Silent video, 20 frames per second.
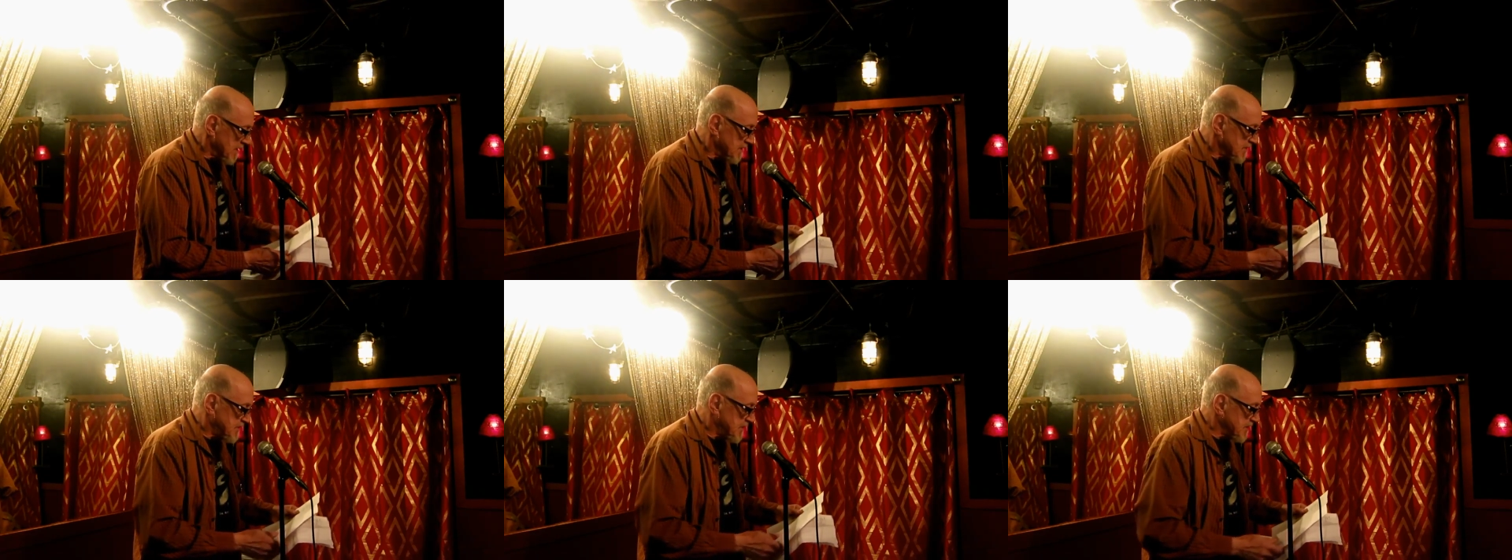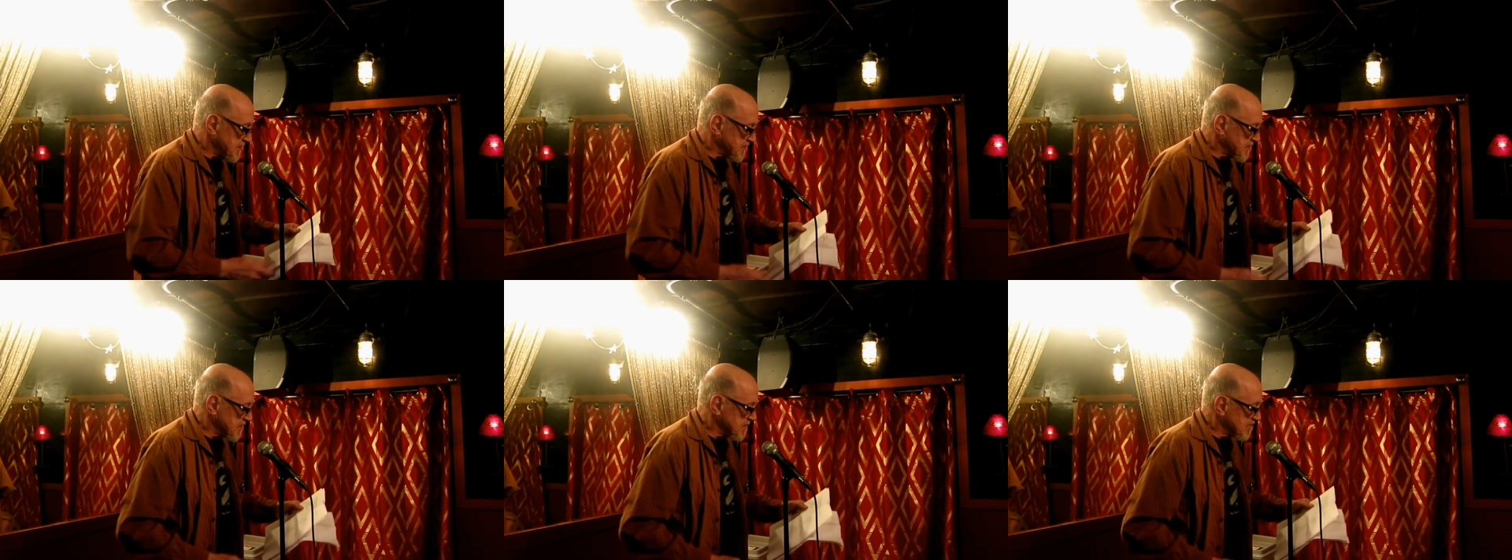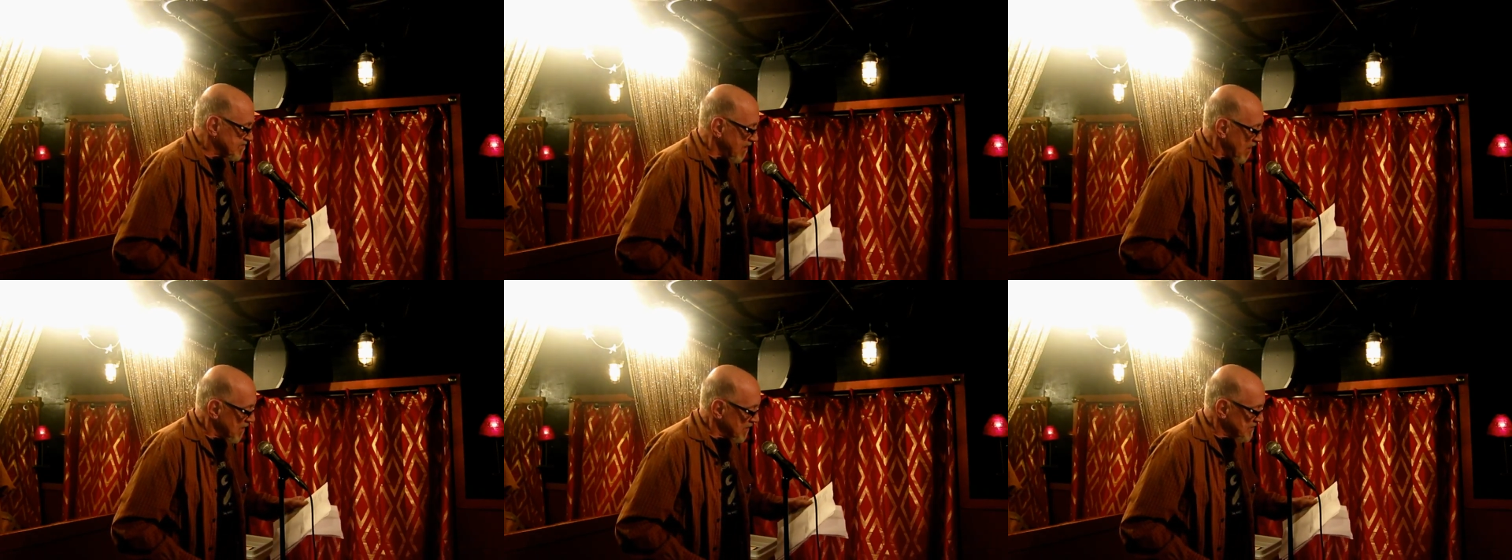Jesus
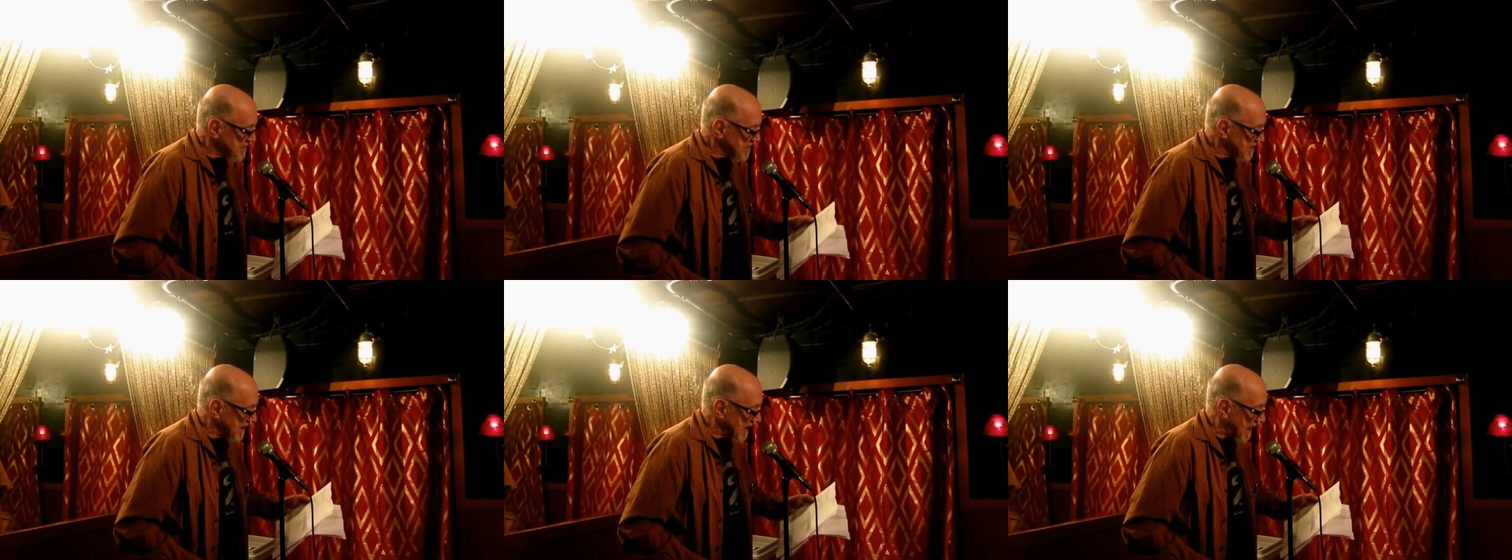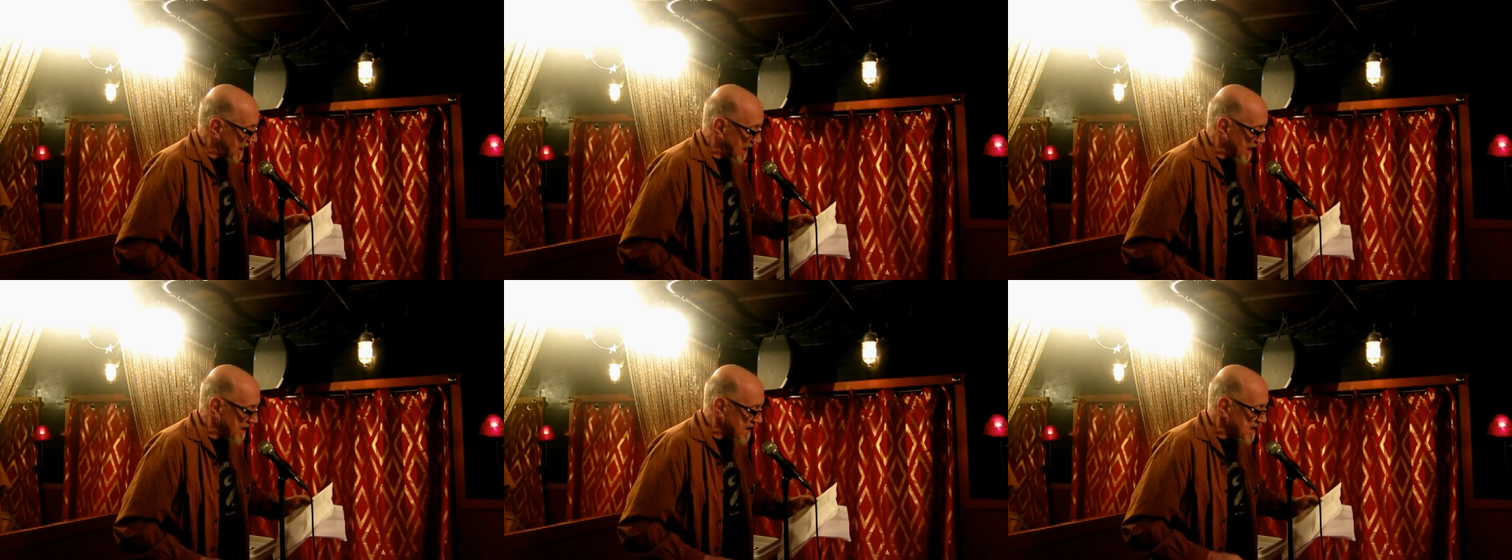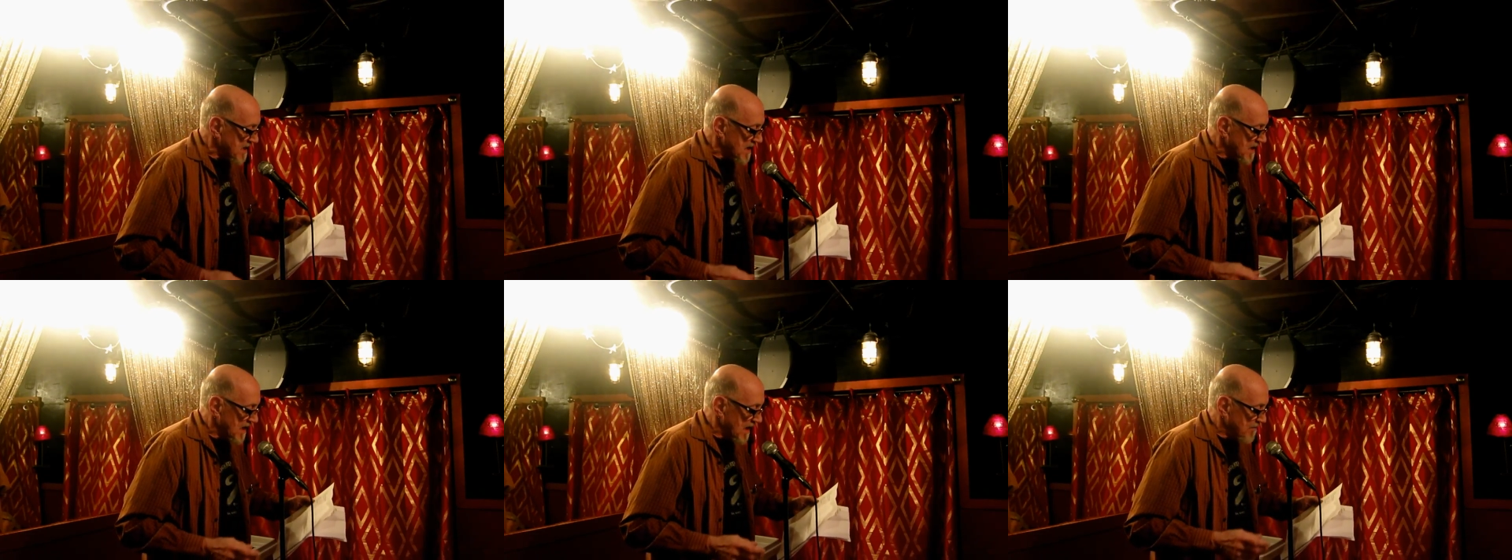rose today,
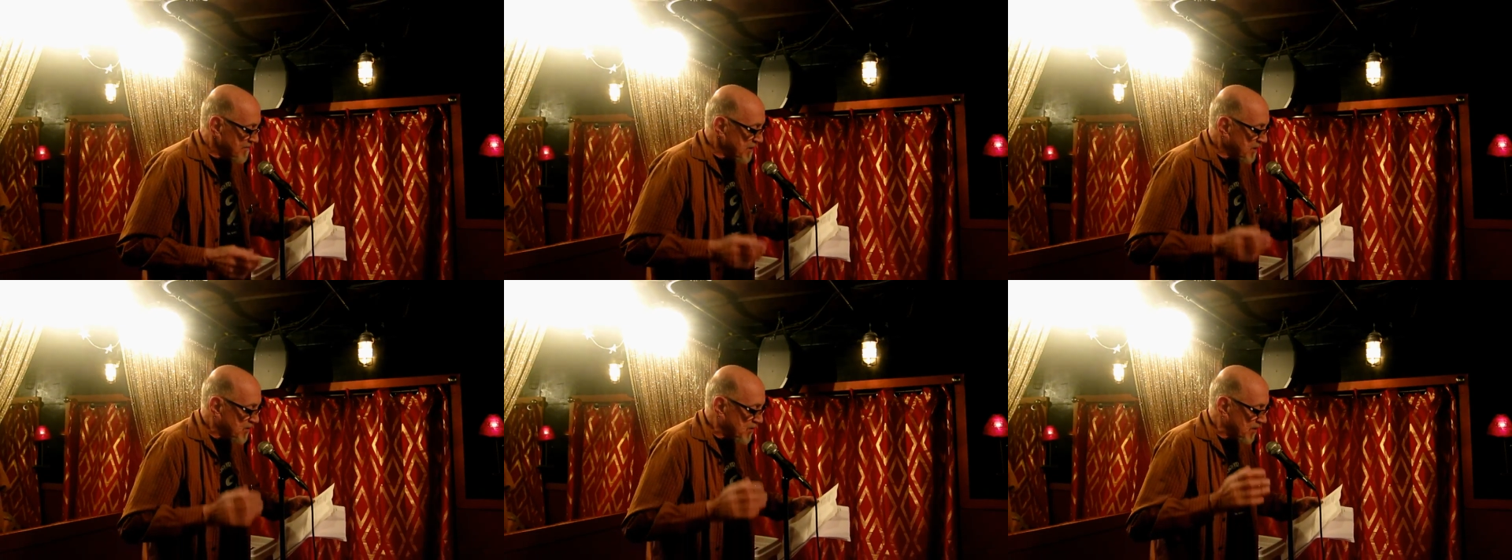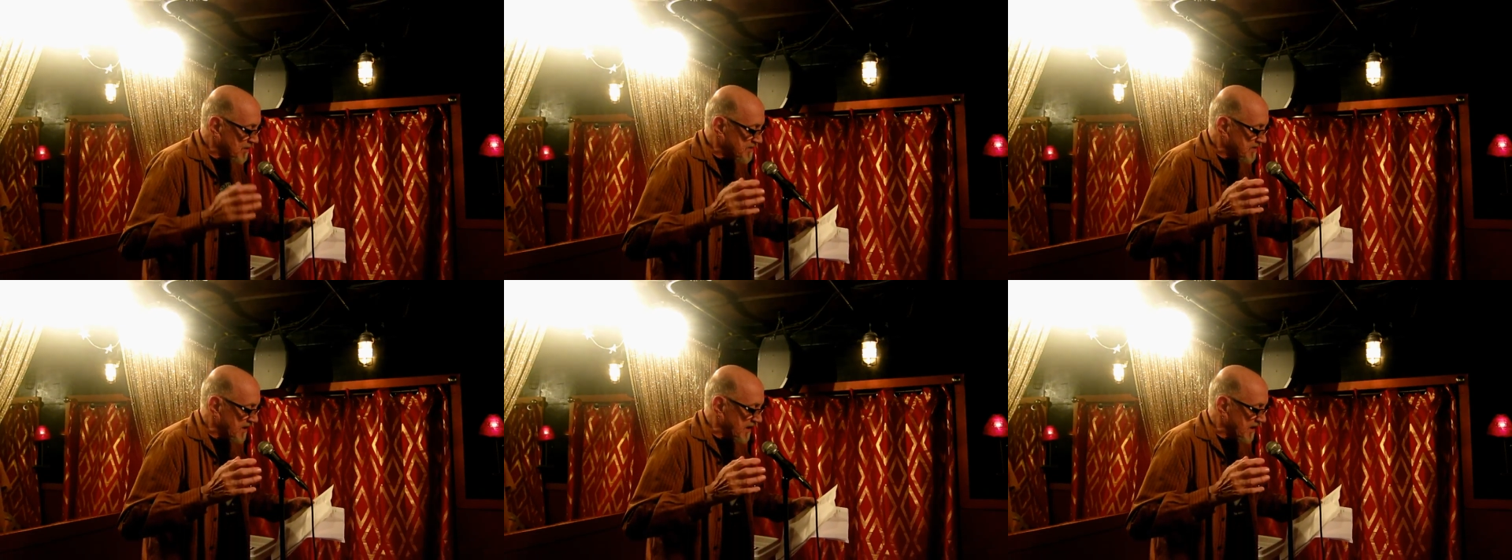and because